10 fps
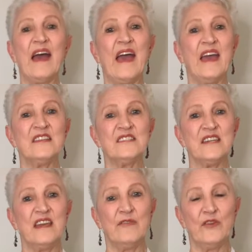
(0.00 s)
And
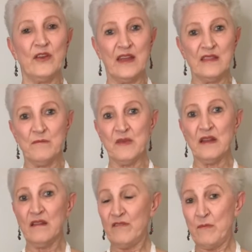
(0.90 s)
if you're in the
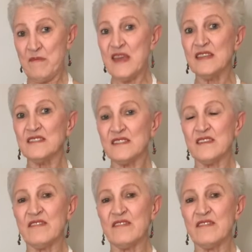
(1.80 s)
middle of a mess,